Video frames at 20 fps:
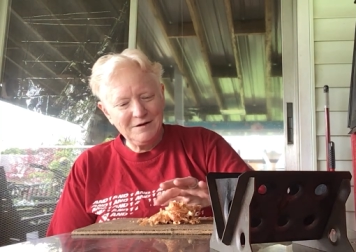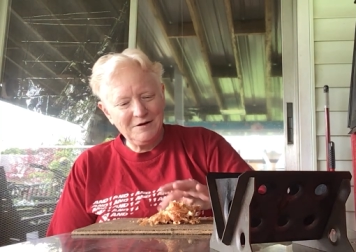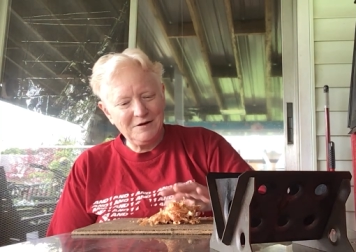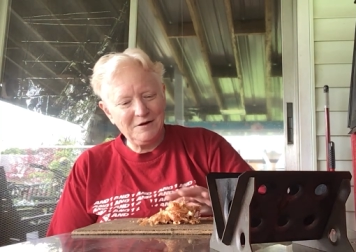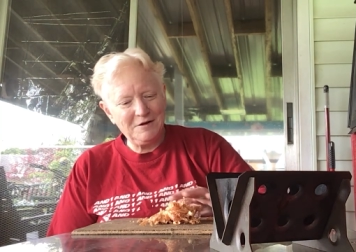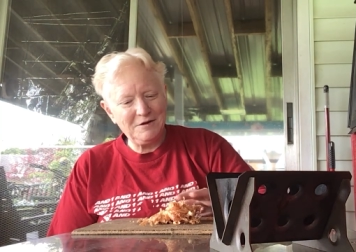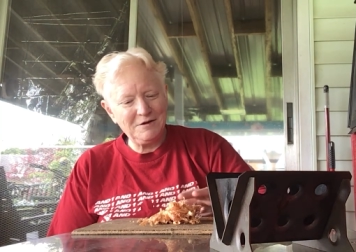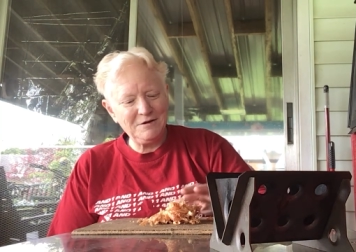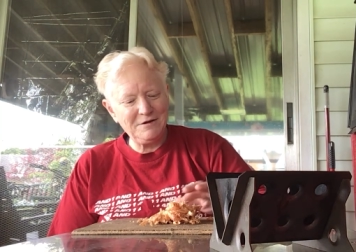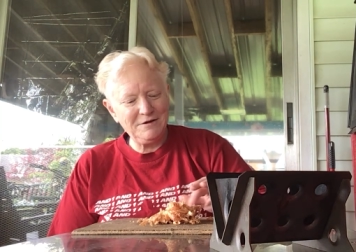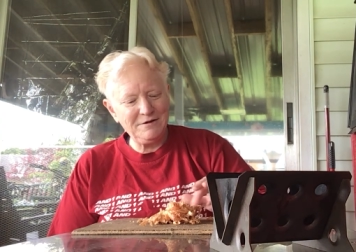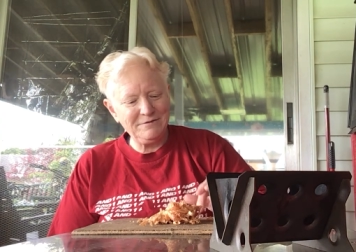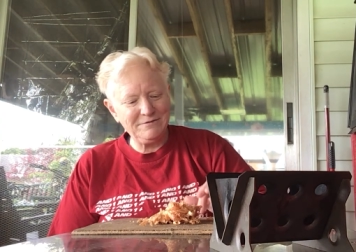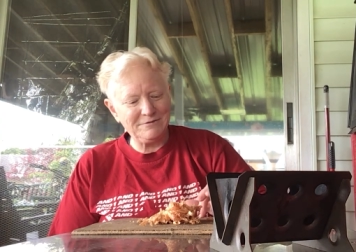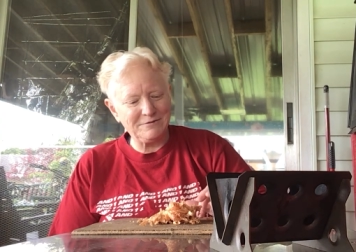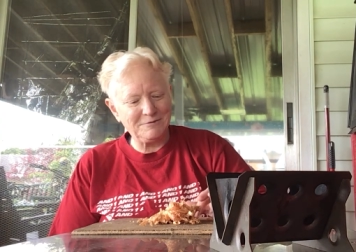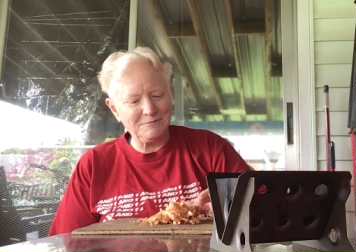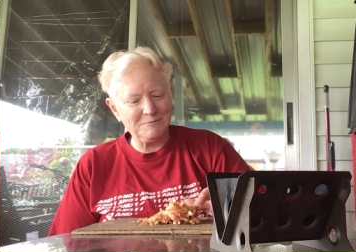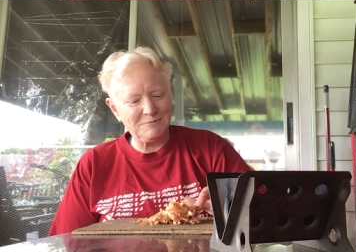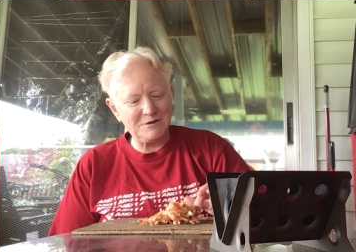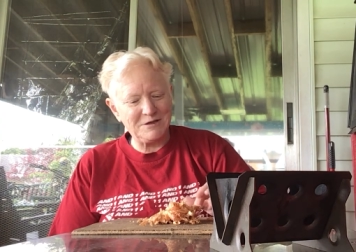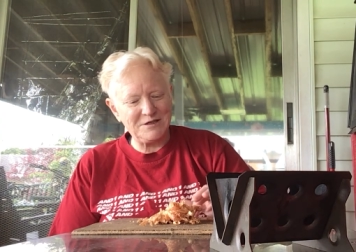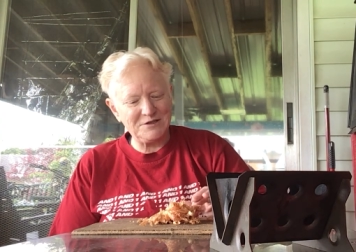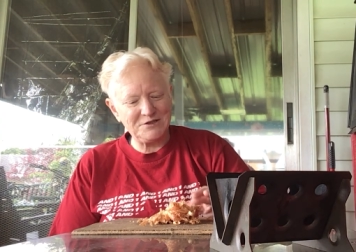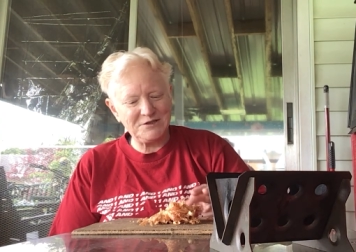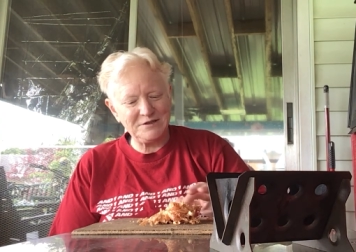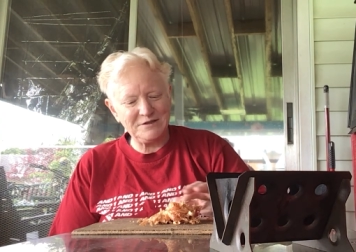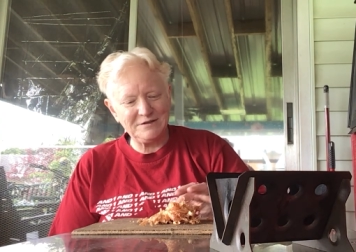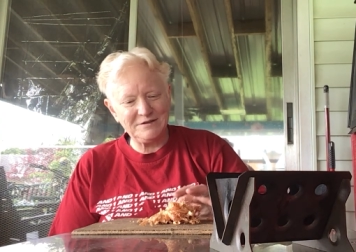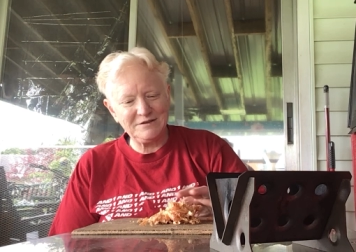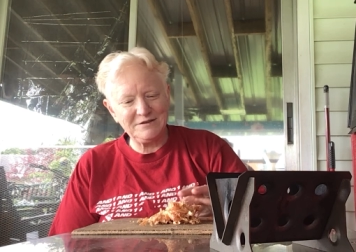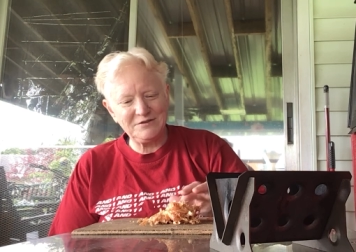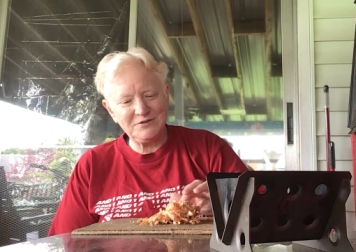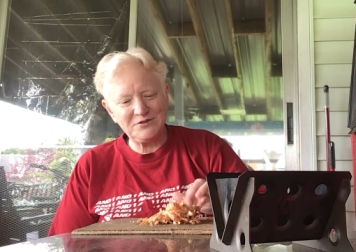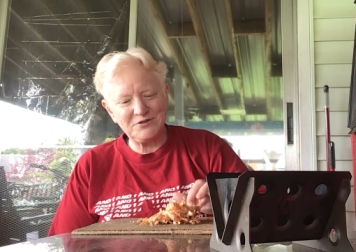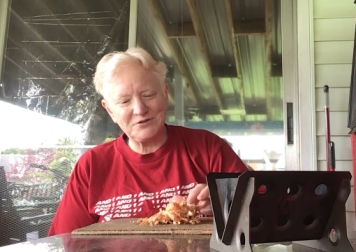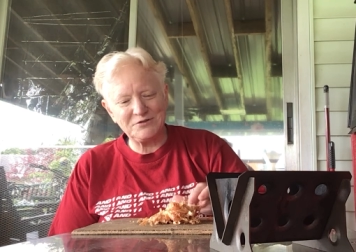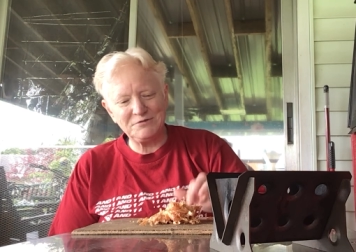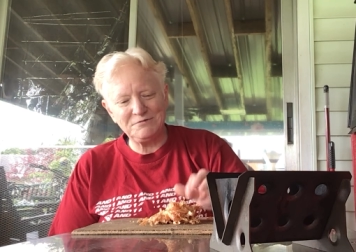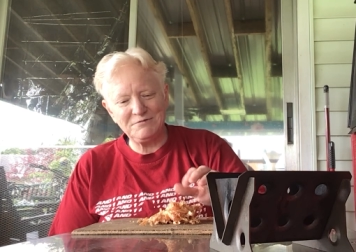all over. Washington,
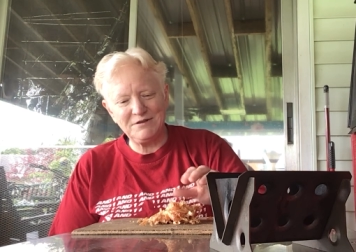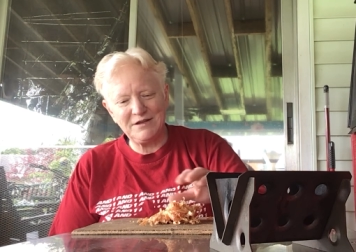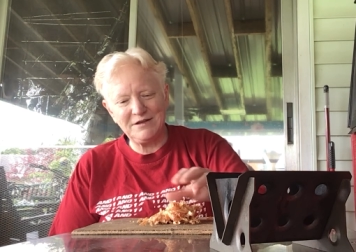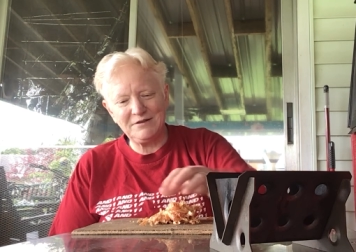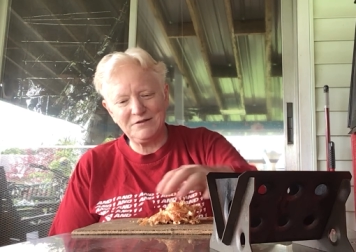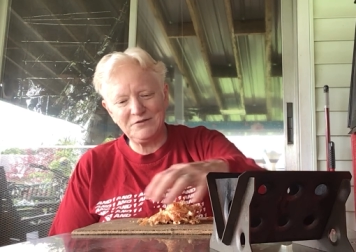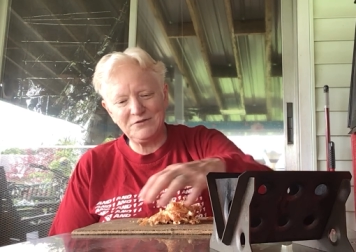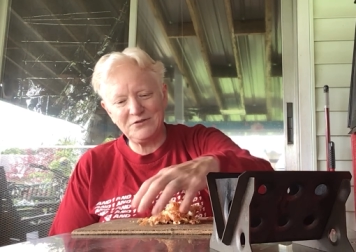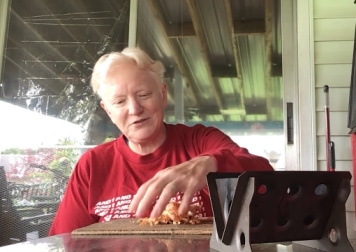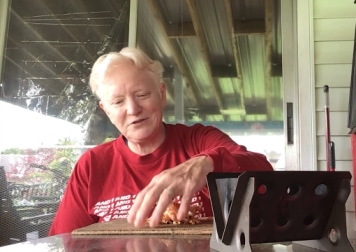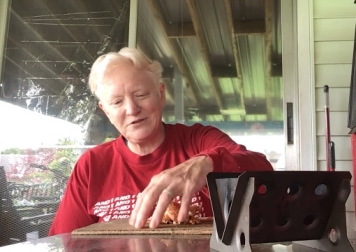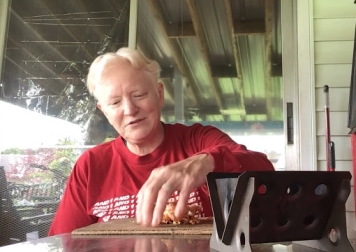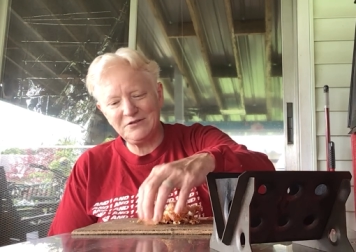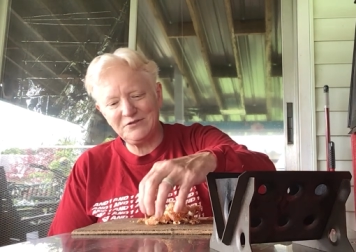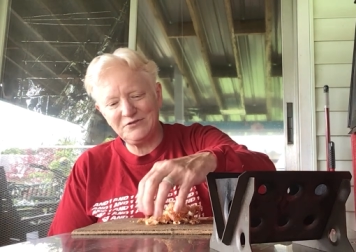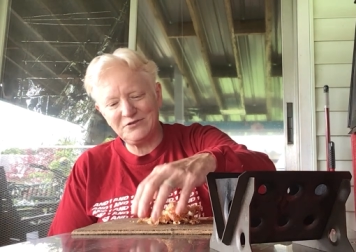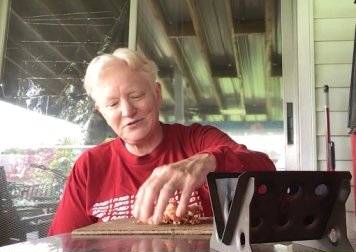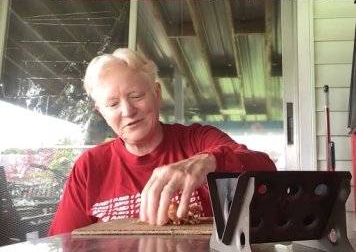Sue Nelson,